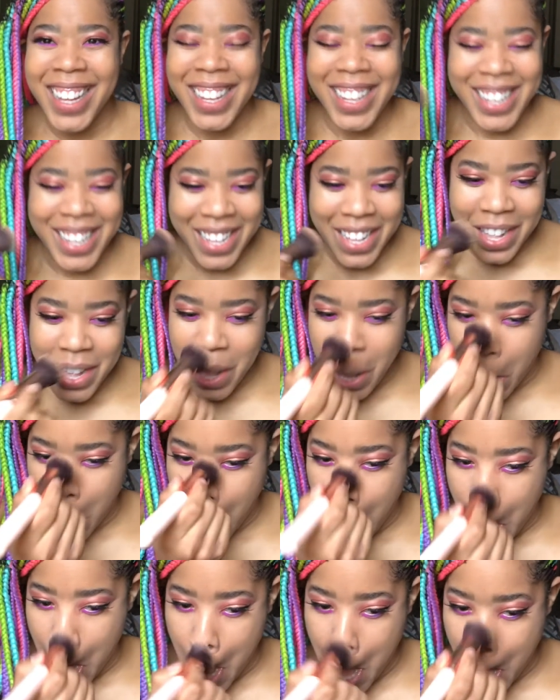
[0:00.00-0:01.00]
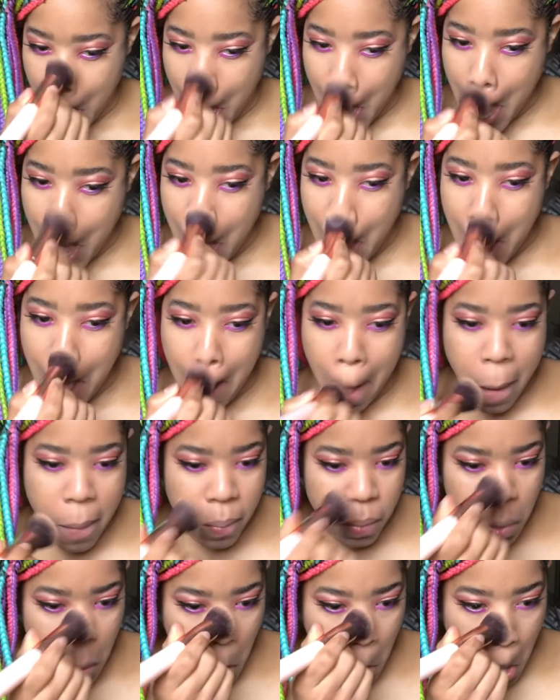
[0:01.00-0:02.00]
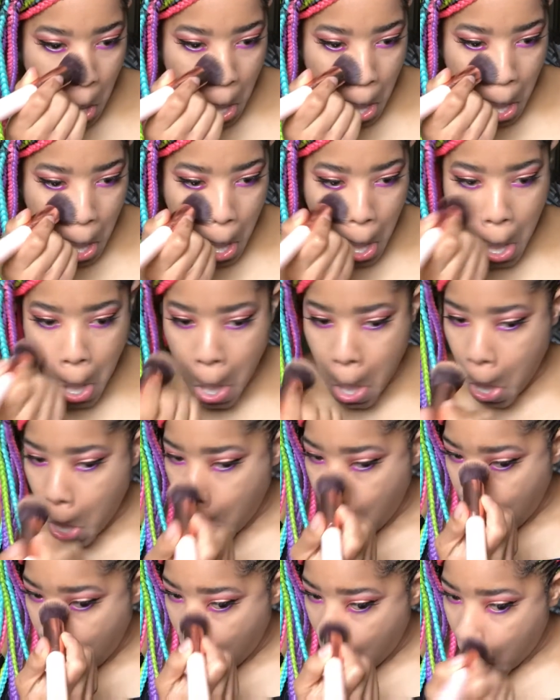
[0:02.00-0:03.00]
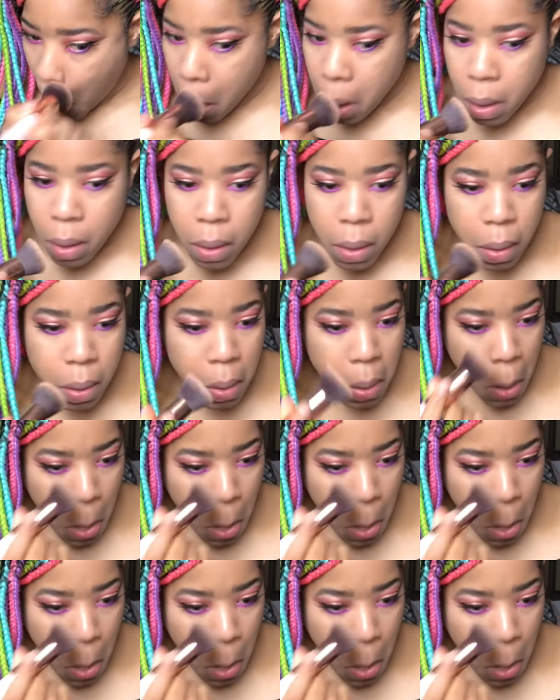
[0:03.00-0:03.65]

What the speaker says: This is my moment of realizing my makeup is starting to slay.